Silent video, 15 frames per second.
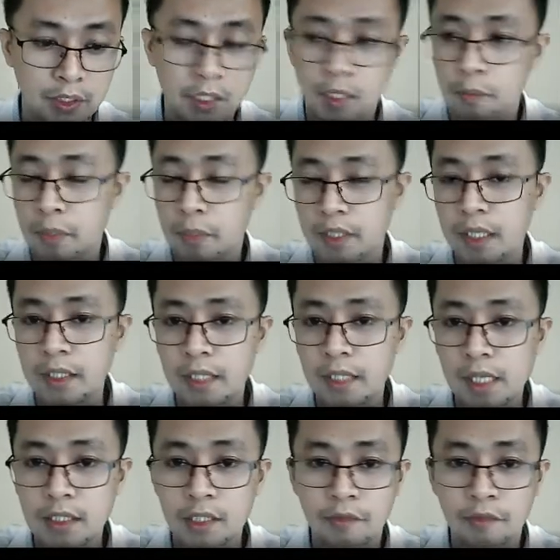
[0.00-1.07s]
But then, class,
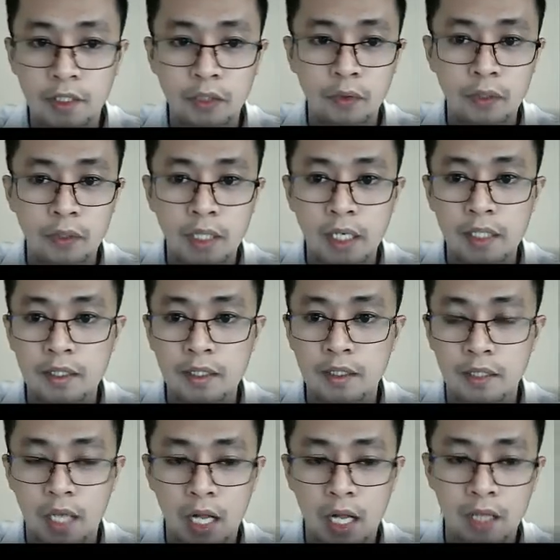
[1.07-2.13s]
if it contains
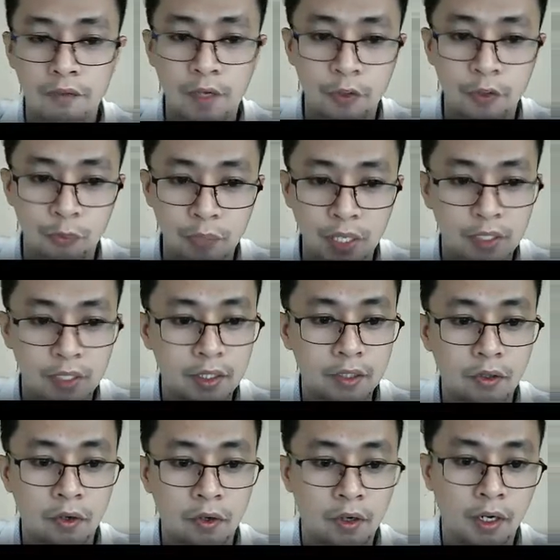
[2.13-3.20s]
alphanumeric
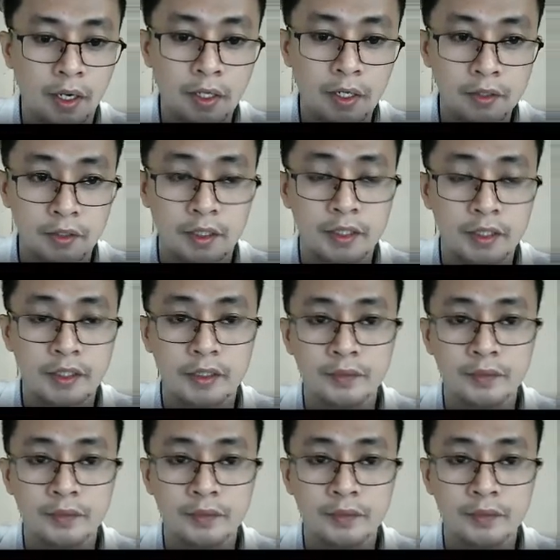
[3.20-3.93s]
or characters,